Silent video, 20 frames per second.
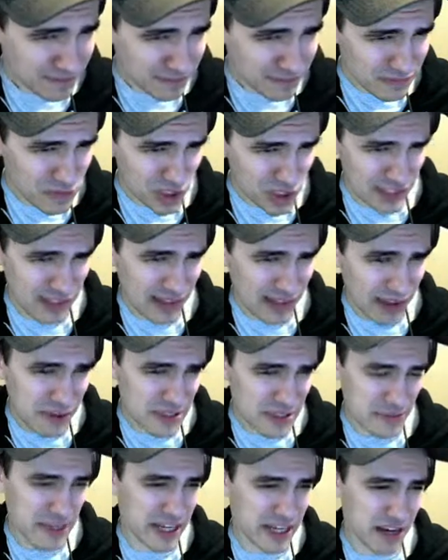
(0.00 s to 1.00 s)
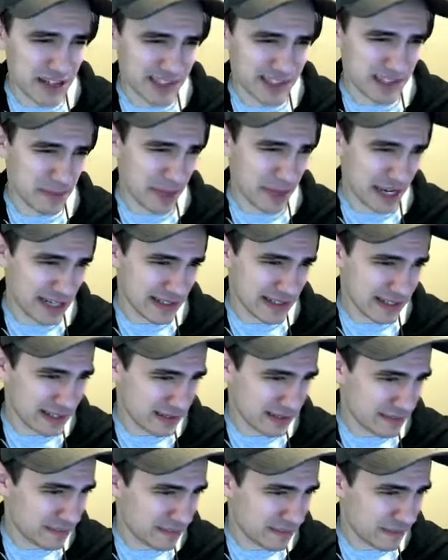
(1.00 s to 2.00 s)
just allow it to be customized.
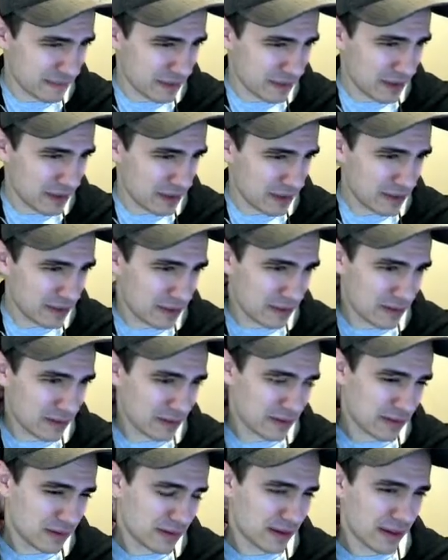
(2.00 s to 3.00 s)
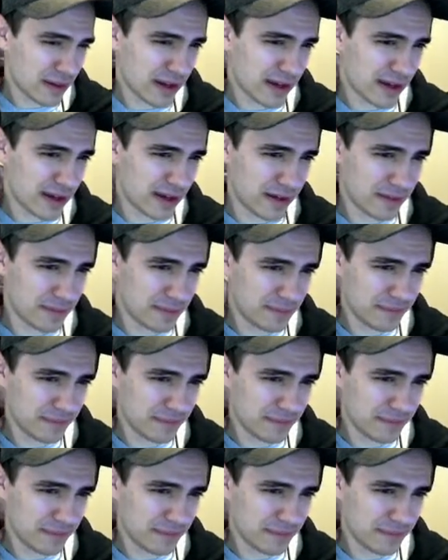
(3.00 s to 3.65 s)
Like